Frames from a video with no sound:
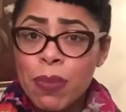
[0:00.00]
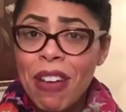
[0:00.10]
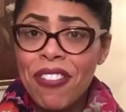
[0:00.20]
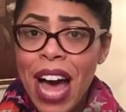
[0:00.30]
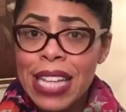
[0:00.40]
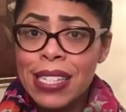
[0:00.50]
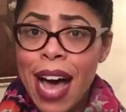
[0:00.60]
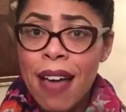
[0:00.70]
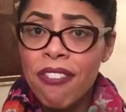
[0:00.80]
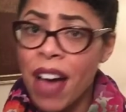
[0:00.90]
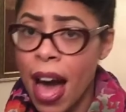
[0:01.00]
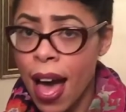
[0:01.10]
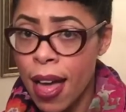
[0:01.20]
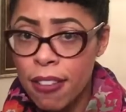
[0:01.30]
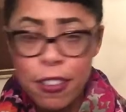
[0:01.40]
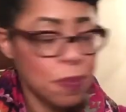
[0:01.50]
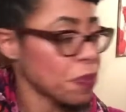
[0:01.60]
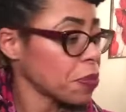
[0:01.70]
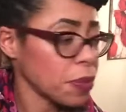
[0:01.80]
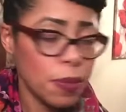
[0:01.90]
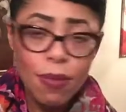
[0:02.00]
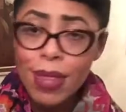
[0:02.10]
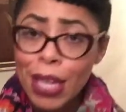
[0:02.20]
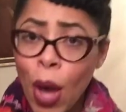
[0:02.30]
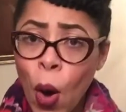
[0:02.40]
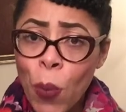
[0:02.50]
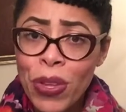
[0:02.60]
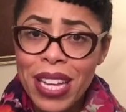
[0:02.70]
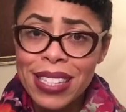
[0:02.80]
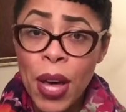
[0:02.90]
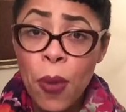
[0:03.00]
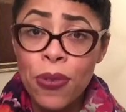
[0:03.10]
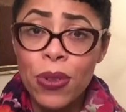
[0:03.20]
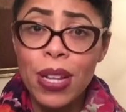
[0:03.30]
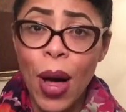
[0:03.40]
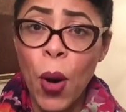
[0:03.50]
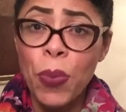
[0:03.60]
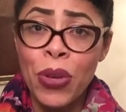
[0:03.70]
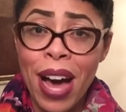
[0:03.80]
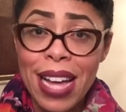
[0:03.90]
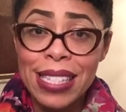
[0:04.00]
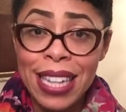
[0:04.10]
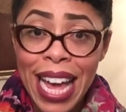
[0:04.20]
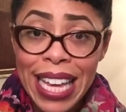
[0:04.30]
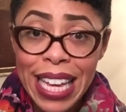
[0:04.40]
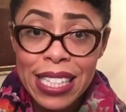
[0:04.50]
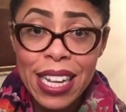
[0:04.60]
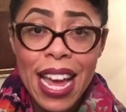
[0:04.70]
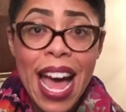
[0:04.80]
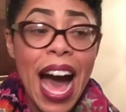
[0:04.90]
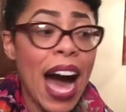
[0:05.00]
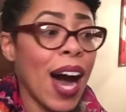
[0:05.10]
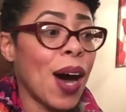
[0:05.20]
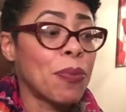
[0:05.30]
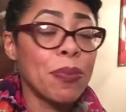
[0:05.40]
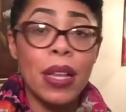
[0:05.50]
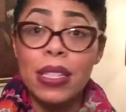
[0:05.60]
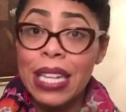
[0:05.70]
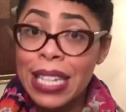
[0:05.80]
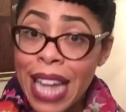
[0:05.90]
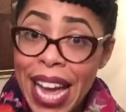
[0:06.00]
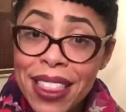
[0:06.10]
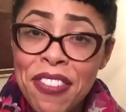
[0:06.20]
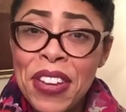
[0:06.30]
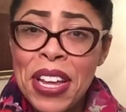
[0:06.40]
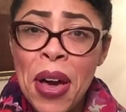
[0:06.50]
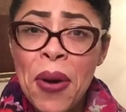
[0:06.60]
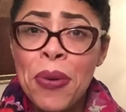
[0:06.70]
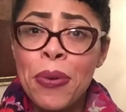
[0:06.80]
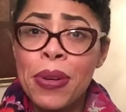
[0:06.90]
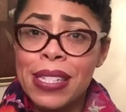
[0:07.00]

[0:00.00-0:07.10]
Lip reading: my Sci Five. I hope it's helpful. I hope you guys like it. Like the video,